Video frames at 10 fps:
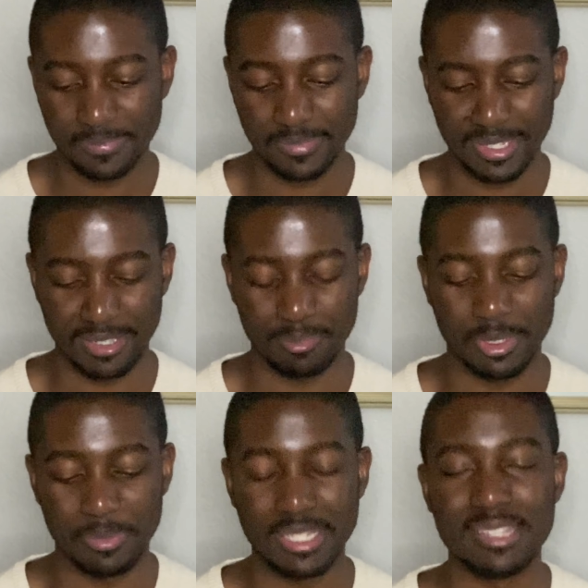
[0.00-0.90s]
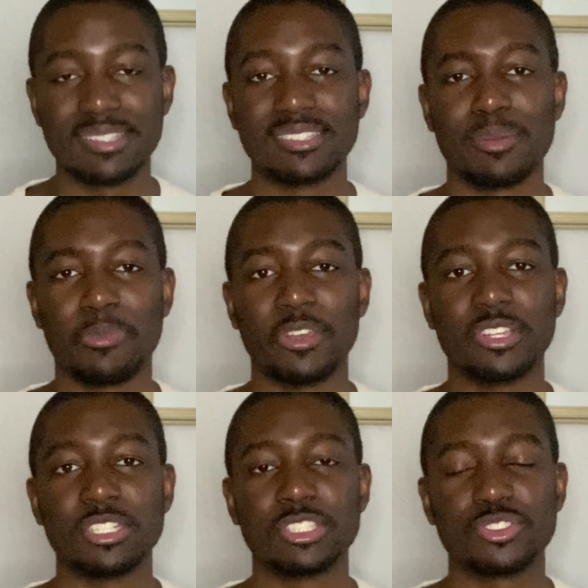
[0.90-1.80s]
maybe this is something
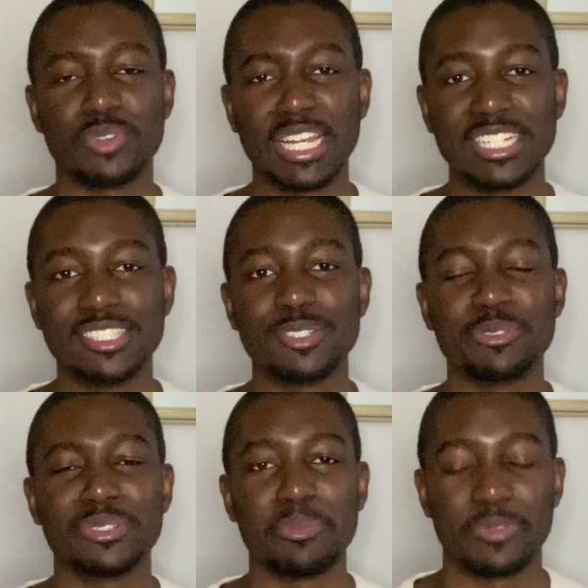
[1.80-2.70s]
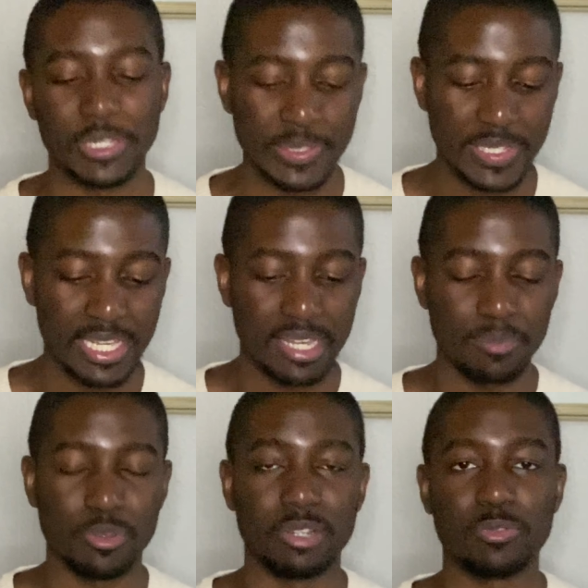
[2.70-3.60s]
strange or something,
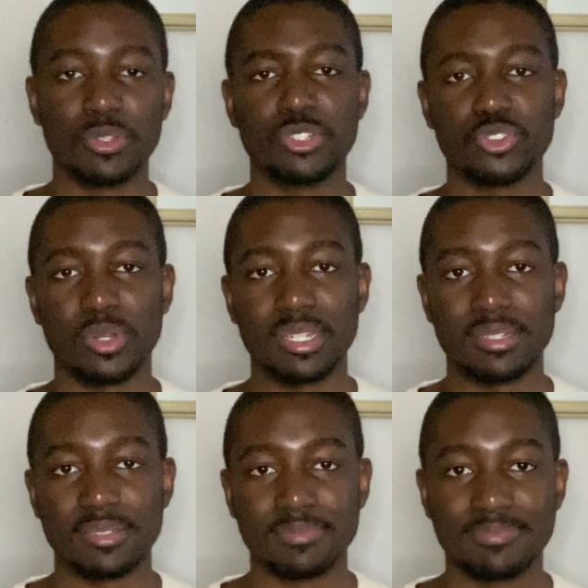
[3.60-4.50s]
but if we try to,